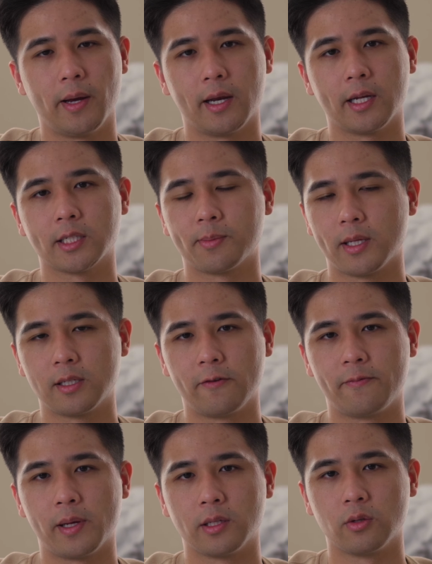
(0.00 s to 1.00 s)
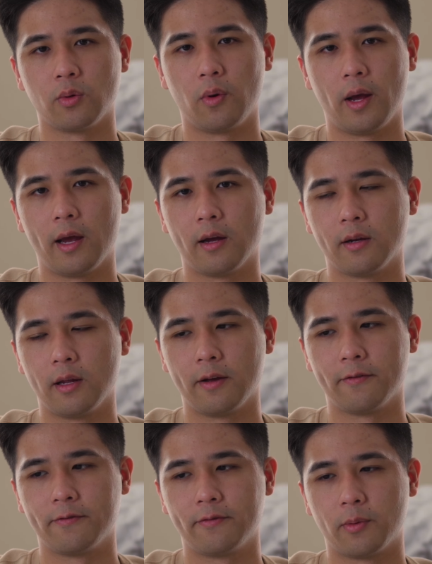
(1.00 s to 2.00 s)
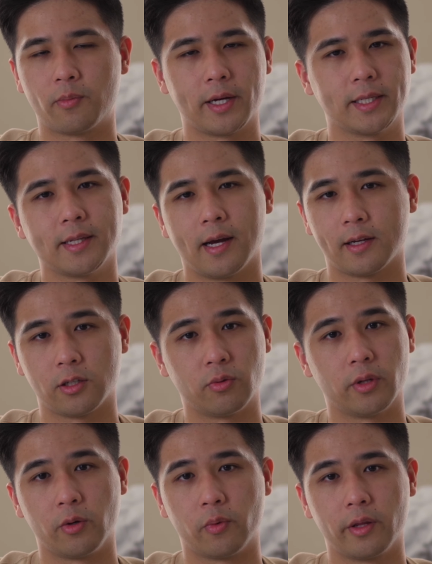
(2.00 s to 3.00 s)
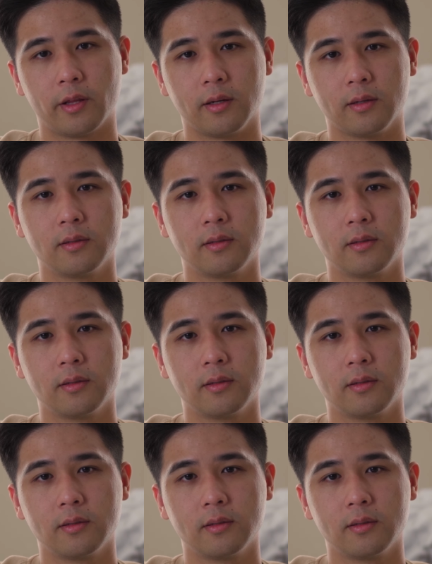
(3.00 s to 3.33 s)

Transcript: and expensive pencil, and if the price tag is really worth it.